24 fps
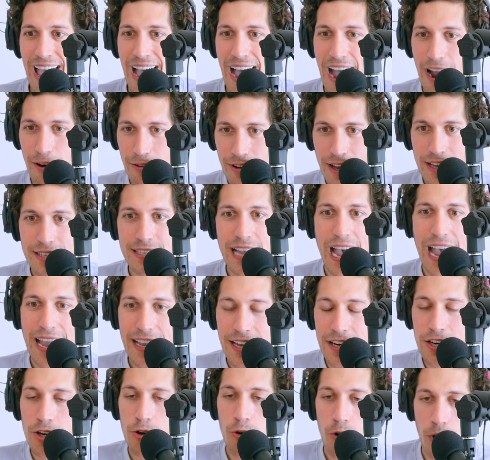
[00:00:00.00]
I realized I
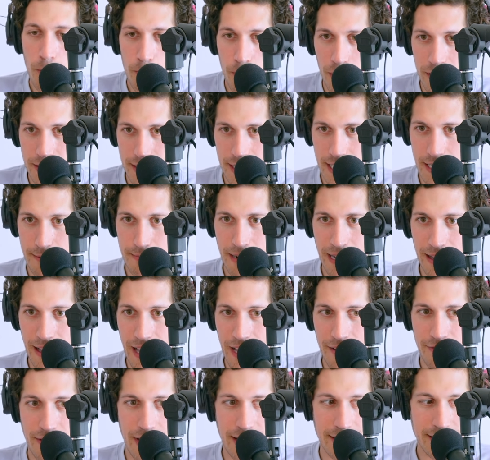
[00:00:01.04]
could incorporate tea in my
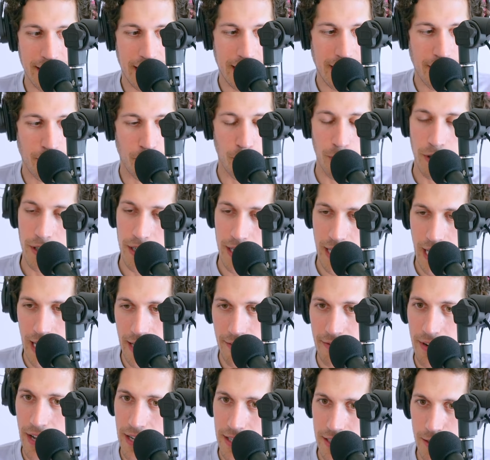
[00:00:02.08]
life as like a really kind
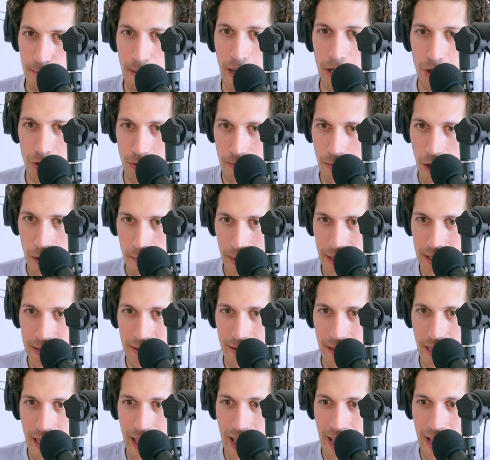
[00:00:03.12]
of nice special moment.
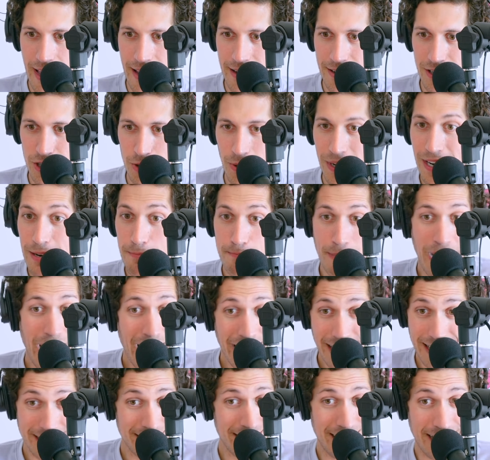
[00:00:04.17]
And so I didn't buy
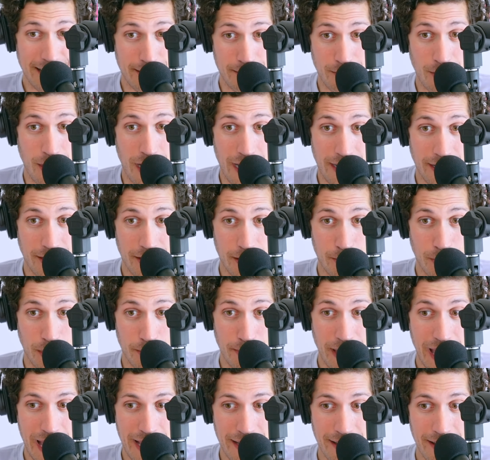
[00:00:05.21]
any tea in Morocco to bring
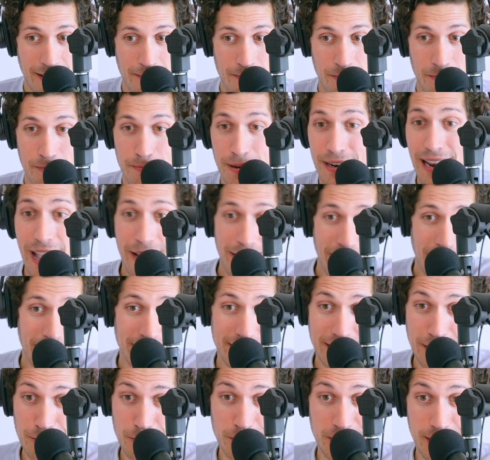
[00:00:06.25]
back. But now I have a
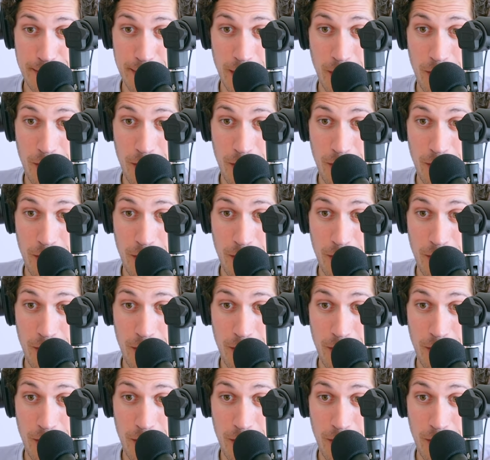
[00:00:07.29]
tea routine at